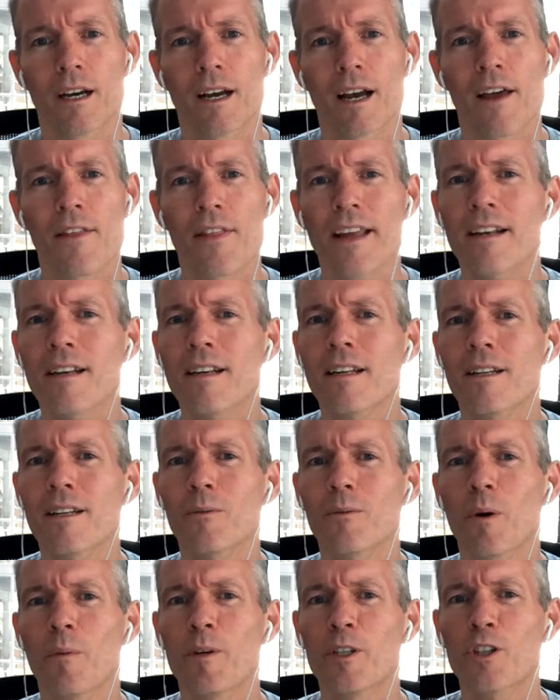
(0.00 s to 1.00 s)
And then
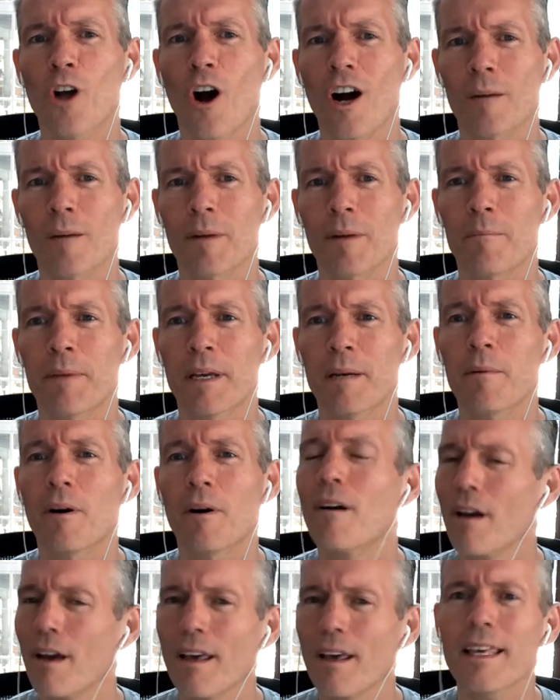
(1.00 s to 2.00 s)
when we talk about
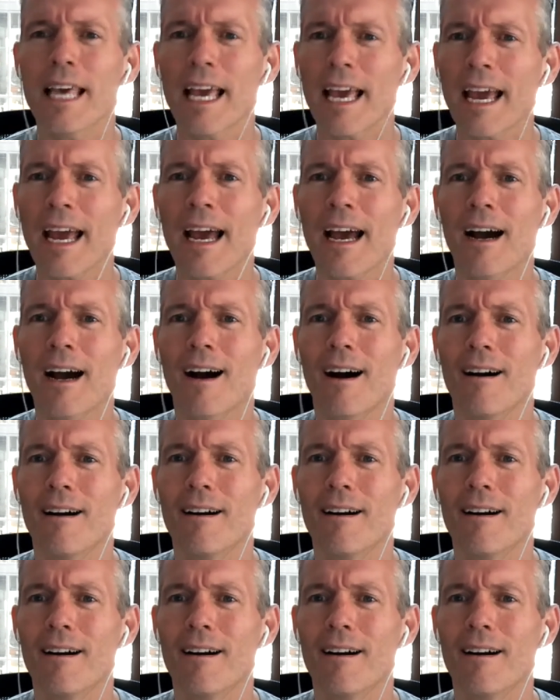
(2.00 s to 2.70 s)
people, yeah,